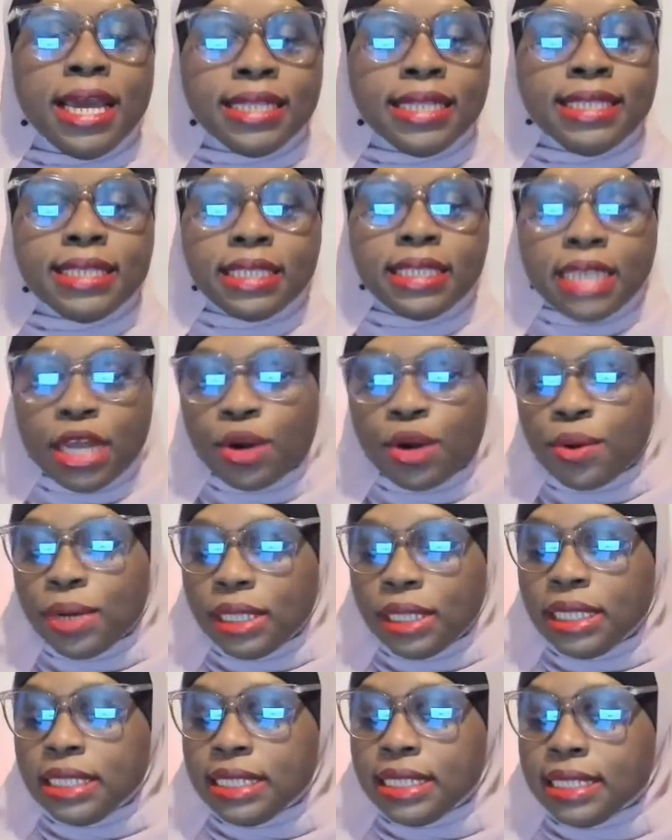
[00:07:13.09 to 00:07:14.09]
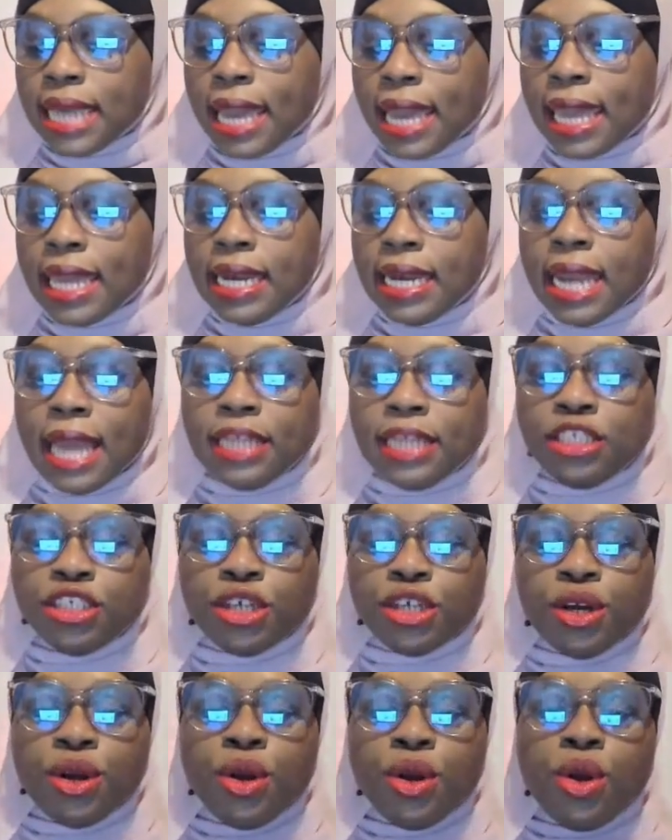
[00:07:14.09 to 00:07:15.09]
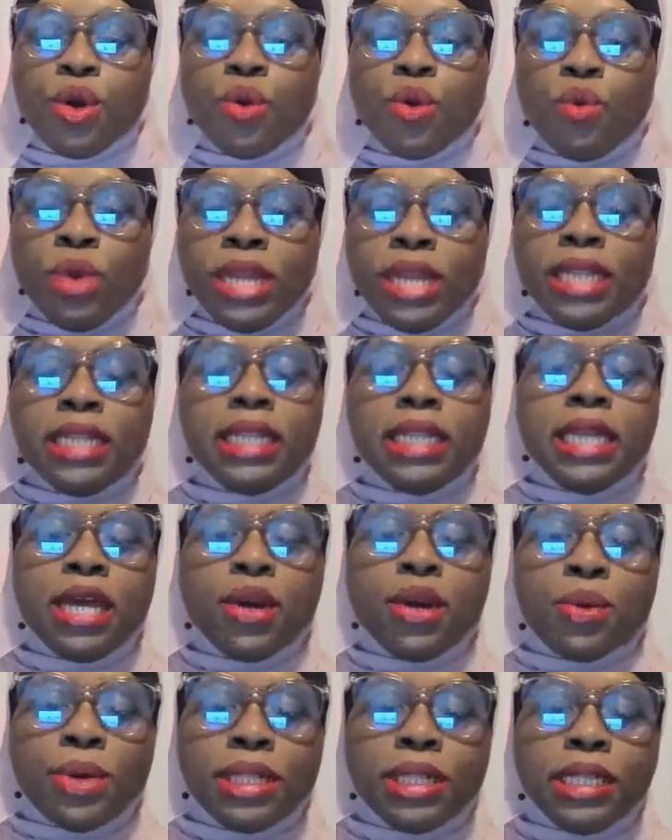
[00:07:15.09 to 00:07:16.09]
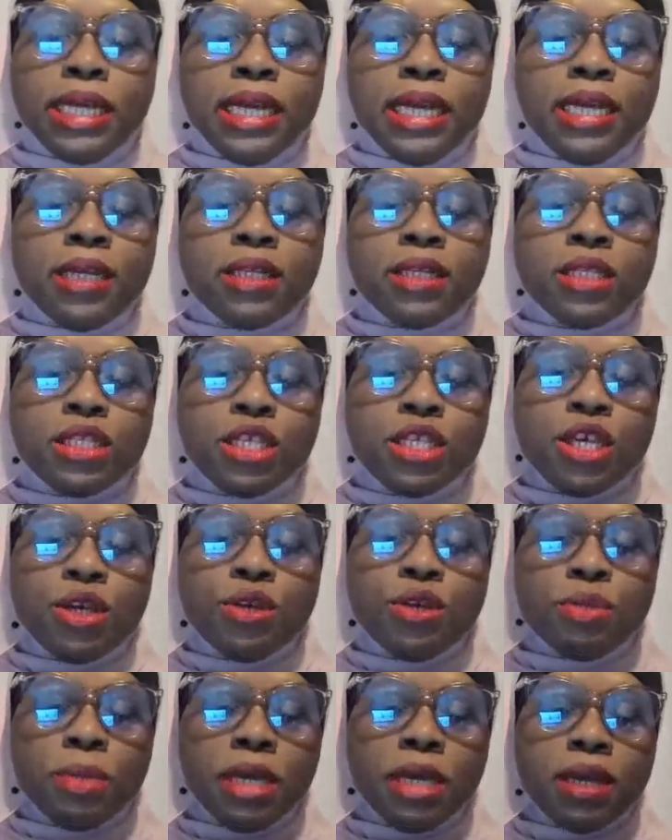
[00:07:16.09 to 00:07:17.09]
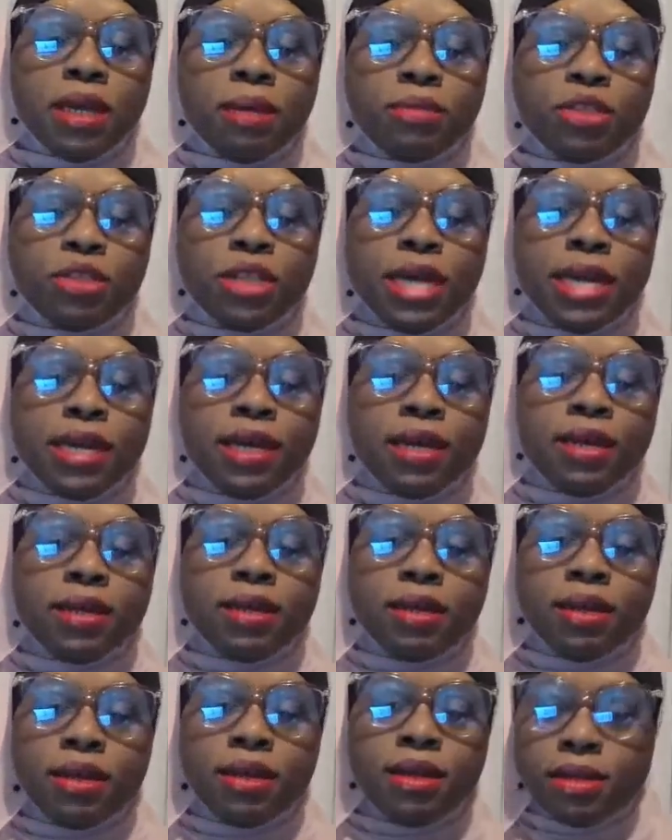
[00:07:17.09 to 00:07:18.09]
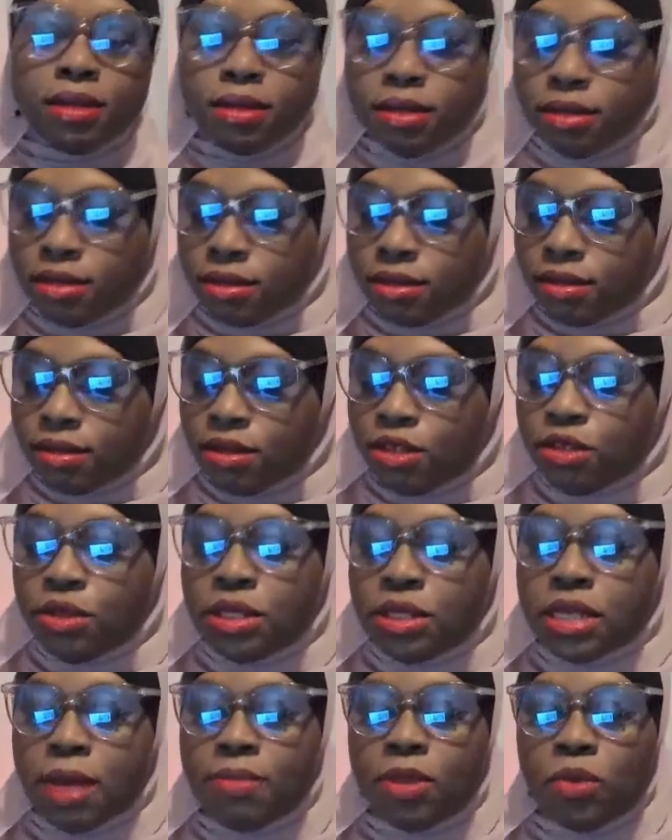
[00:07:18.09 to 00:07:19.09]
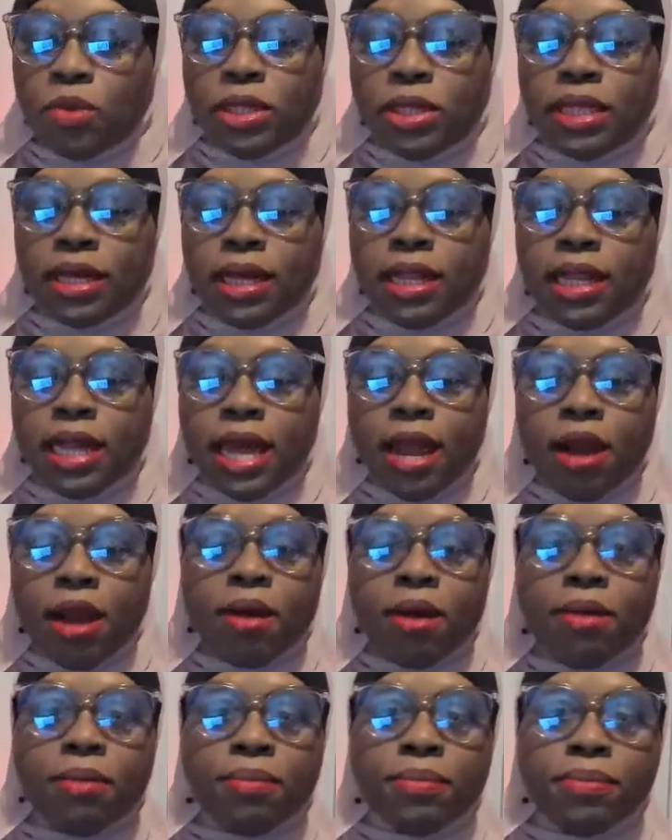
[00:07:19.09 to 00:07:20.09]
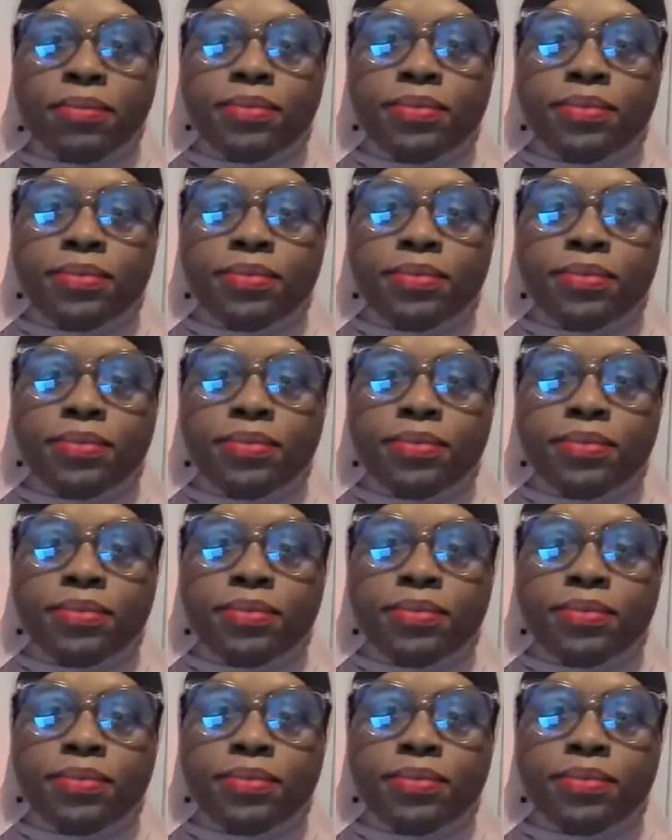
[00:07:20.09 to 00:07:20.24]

It's literally second nature. We literally, excuse me, I'm trying to do something with the glare.